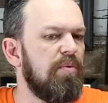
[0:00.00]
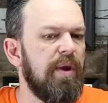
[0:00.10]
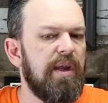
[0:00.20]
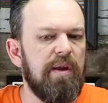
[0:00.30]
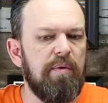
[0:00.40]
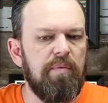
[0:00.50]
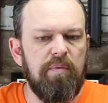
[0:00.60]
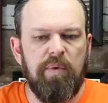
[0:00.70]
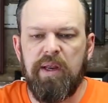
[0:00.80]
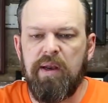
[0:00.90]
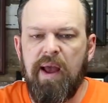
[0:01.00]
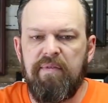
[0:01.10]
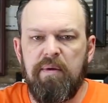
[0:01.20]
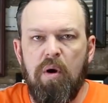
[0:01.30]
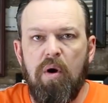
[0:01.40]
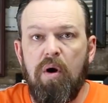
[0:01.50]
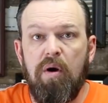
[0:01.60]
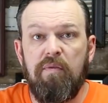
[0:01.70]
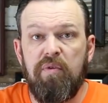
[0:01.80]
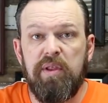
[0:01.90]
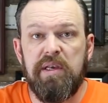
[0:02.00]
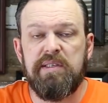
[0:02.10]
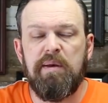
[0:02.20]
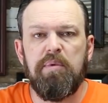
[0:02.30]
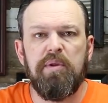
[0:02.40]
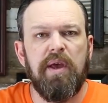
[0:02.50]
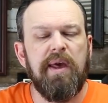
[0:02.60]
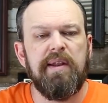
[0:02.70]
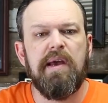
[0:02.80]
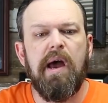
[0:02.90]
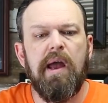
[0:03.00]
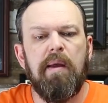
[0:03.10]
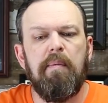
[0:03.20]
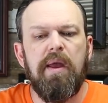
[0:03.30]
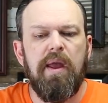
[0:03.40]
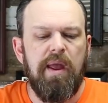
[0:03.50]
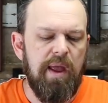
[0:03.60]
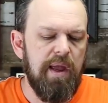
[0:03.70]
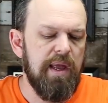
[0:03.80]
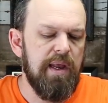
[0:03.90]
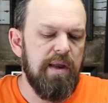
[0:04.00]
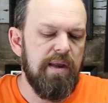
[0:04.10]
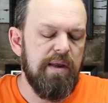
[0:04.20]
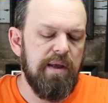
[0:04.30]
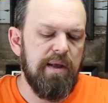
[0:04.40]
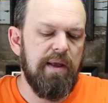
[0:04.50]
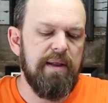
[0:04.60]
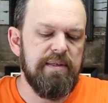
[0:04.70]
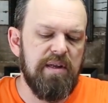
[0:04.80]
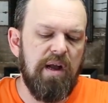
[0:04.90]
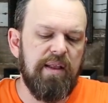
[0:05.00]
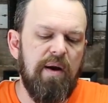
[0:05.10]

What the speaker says: We can have them all fully assembled ahead of time and stock